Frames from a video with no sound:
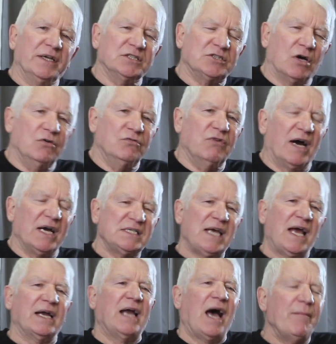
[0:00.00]
his own right
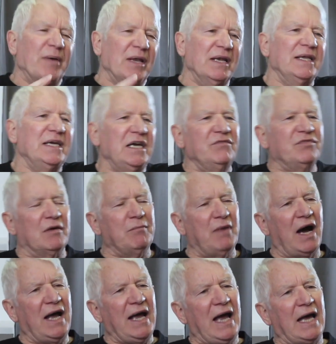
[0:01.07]
hand. I believe that
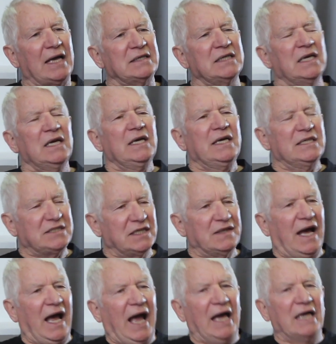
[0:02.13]
my hand is in
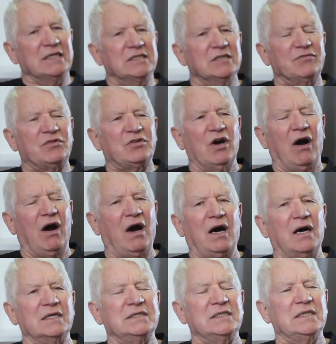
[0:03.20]
the hand of
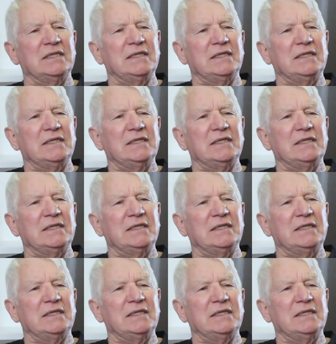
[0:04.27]
God.